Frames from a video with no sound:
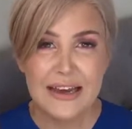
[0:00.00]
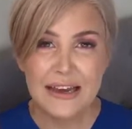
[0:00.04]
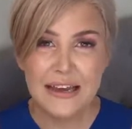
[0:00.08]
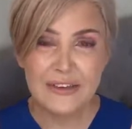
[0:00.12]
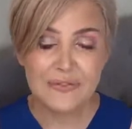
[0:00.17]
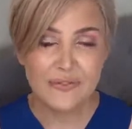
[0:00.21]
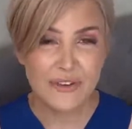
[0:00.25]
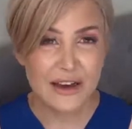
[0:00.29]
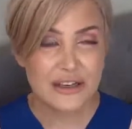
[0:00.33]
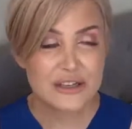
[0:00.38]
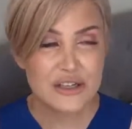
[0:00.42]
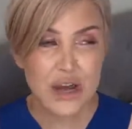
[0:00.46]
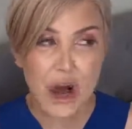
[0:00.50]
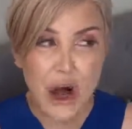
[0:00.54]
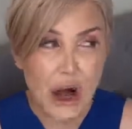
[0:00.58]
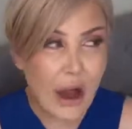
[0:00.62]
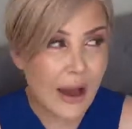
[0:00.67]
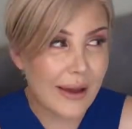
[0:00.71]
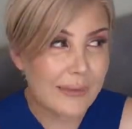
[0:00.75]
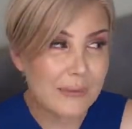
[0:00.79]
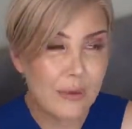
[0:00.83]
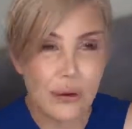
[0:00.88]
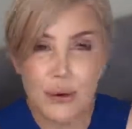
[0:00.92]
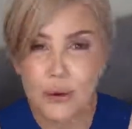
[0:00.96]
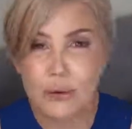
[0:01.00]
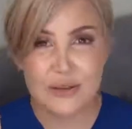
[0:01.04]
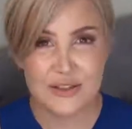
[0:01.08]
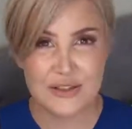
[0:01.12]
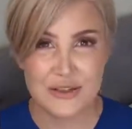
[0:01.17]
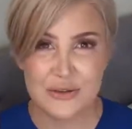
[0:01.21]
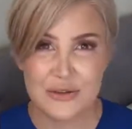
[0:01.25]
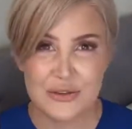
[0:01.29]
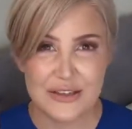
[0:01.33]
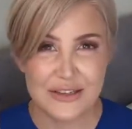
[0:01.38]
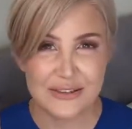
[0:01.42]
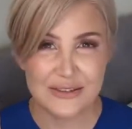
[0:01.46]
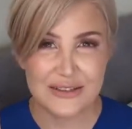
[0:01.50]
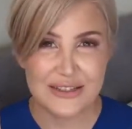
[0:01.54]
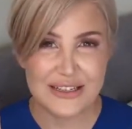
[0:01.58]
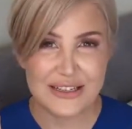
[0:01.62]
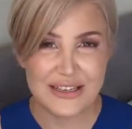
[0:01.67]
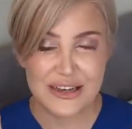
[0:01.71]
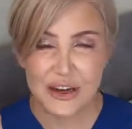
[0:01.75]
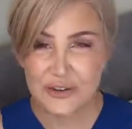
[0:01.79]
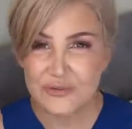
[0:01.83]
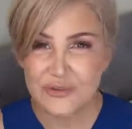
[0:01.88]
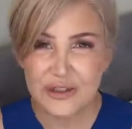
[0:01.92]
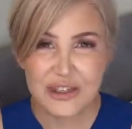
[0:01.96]
In fact, I'm also
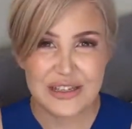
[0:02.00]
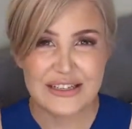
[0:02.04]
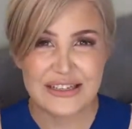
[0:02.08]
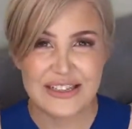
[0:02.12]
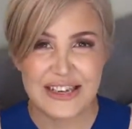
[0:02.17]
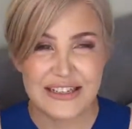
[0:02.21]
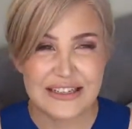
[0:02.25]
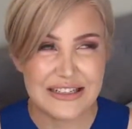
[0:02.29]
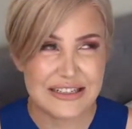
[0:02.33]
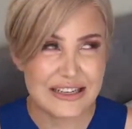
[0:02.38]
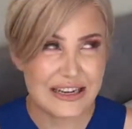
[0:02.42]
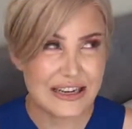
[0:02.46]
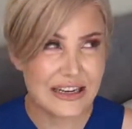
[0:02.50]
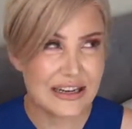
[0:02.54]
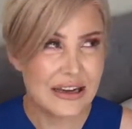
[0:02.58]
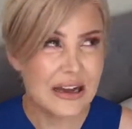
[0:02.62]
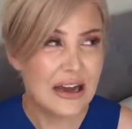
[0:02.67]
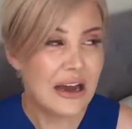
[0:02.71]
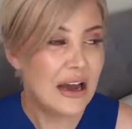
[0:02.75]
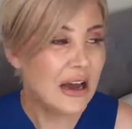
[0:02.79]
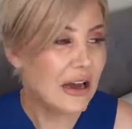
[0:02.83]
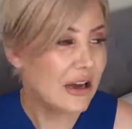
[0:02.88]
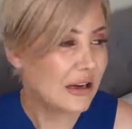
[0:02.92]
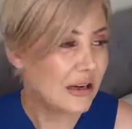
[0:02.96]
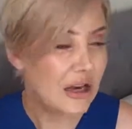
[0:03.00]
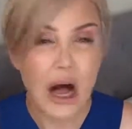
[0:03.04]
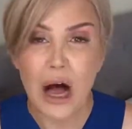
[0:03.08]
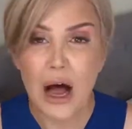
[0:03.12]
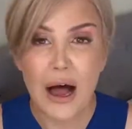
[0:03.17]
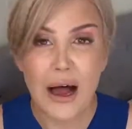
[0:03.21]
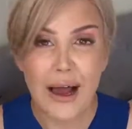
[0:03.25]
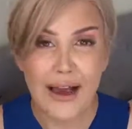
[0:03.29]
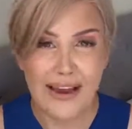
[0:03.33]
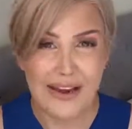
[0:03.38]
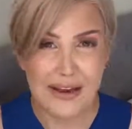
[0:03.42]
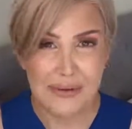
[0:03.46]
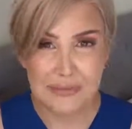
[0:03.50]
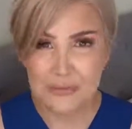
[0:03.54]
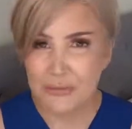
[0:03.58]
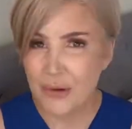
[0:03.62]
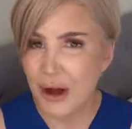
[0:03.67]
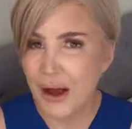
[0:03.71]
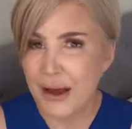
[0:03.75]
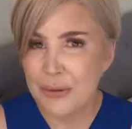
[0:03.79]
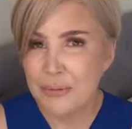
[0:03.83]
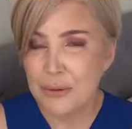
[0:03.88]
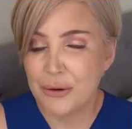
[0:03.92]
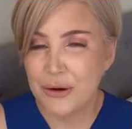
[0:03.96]
guilty of just sending Kai,
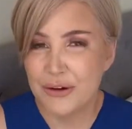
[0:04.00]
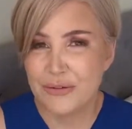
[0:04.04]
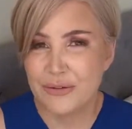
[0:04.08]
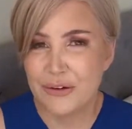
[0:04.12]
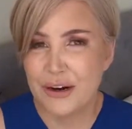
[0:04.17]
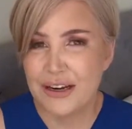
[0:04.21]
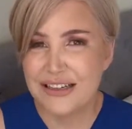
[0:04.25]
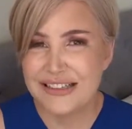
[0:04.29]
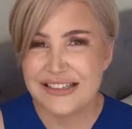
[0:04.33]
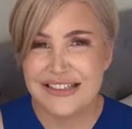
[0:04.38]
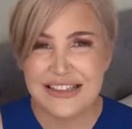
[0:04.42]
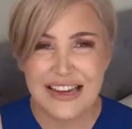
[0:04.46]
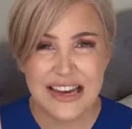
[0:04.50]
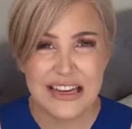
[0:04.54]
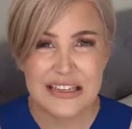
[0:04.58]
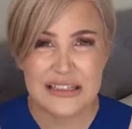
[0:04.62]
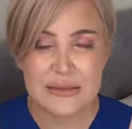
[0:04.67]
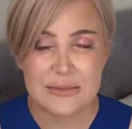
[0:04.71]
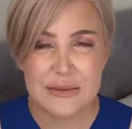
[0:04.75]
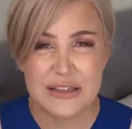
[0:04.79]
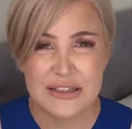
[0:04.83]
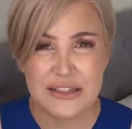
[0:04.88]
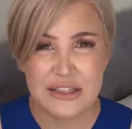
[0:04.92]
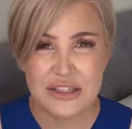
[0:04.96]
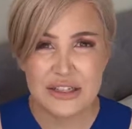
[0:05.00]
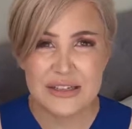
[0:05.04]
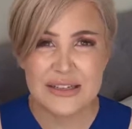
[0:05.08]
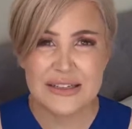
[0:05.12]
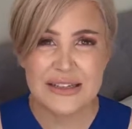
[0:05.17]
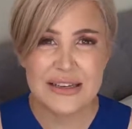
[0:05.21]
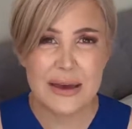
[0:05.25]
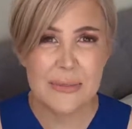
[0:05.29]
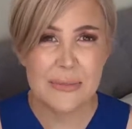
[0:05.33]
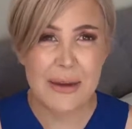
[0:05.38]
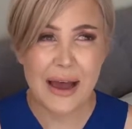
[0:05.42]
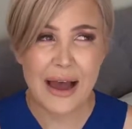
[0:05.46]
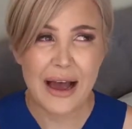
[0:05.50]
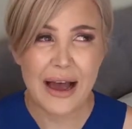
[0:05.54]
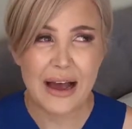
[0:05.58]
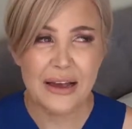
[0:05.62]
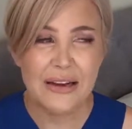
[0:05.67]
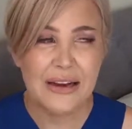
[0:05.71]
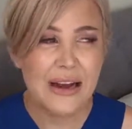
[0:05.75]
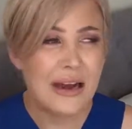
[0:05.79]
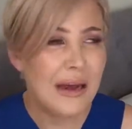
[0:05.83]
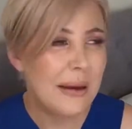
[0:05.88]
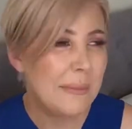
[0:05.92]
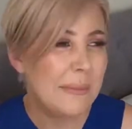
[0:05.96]
my boyfriend, text messages
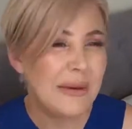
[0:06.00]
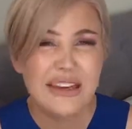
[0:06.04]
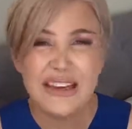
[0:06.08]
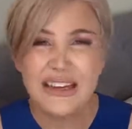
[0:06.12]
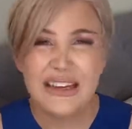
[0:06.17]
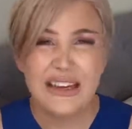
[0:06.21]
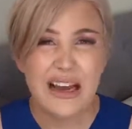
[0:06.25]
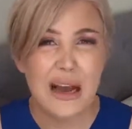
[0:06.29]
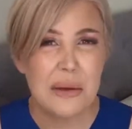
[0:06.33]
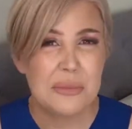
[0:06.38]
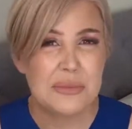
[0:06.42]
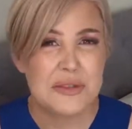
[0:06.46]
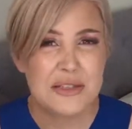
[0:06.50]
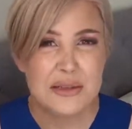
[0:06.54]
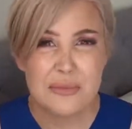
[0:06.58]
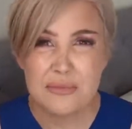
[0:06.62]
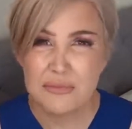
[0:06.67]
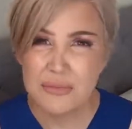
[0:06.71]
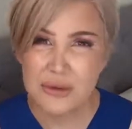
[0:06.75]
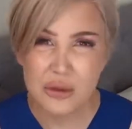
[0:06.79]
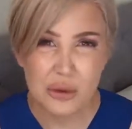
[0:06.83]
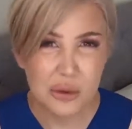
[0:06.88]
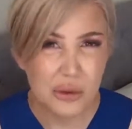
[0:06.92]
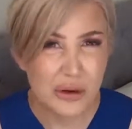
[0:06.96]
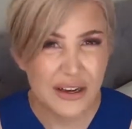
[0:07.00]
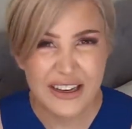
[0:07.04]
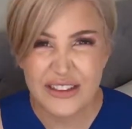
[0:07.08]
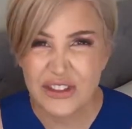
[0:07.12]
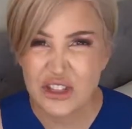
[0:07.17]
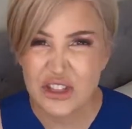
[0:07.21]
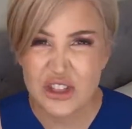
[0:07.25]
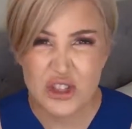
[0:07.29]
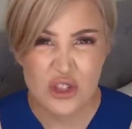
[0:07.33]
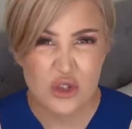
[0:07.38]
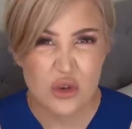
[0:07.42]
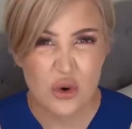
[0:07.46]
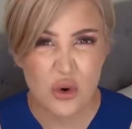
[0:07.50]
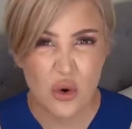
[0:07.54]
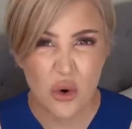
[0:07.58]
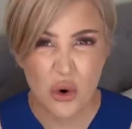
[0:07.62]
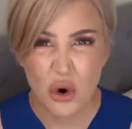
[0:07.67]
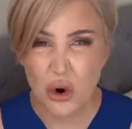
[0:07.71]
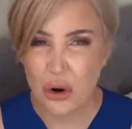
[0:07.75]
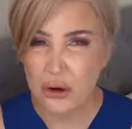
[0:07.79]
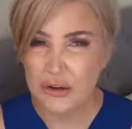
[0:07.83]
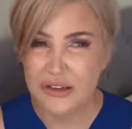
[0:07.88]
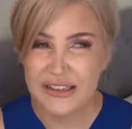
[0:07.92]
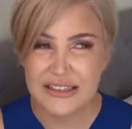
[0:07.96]
about picking up some milk at the
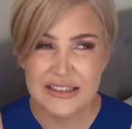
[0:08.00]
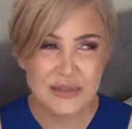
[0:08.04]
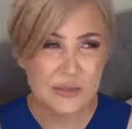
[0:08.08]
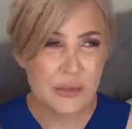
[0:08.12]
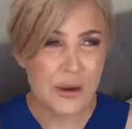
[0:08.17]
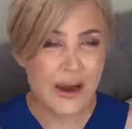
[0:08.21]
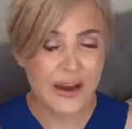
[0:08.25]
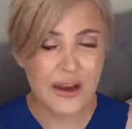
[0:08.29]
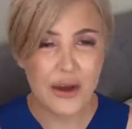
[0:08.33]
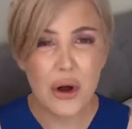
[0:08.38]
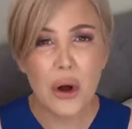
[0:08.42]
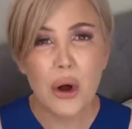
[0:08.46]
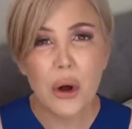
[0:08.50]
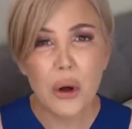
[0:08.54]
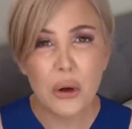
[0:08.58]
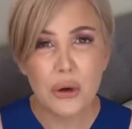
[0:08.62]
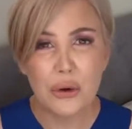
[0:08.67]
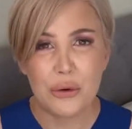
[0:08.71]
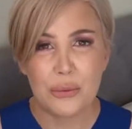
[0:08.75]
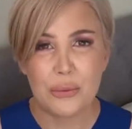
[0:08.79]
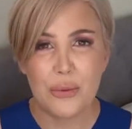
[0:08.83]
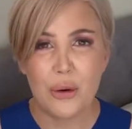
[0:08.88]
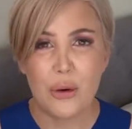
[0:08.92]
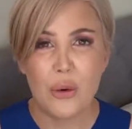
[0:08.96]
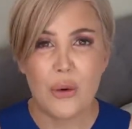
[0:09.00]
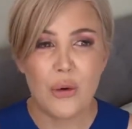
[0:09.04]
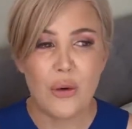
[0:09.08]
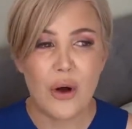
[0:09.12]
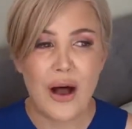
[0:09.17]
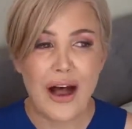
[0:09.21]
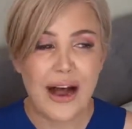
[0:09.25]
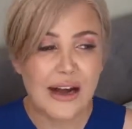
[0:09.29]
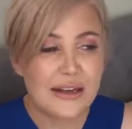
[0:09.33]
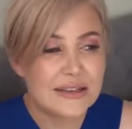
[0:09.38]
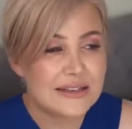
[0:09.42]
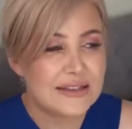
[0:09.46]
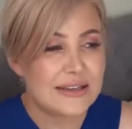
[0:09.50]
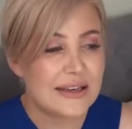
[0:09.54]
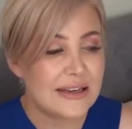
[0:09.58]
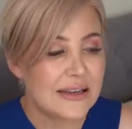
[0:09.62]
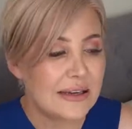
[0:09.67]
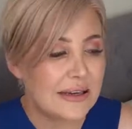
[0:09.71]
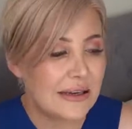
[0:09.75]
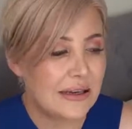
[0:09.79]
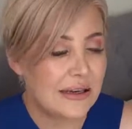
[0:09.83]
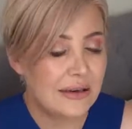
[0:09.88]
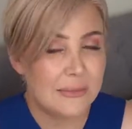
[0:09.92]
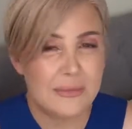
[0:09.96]
store on his way home, or
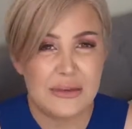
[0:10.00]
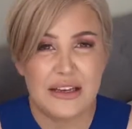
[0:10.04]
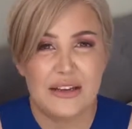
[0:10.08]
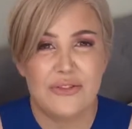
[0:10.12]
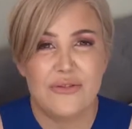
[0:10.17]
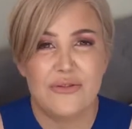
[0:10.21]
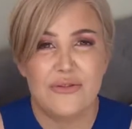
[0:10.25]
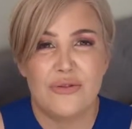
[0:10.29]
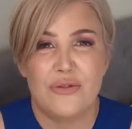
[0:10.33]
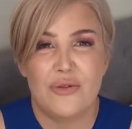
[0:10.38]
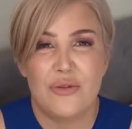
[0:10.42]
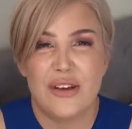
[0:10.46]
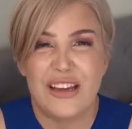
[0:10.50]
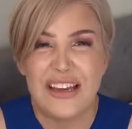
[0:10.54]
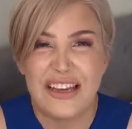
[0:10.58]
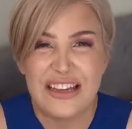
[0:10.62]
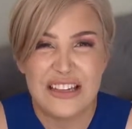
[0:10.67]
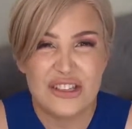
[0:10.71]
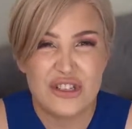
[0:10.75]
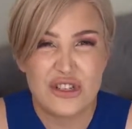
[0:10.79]
asking him if he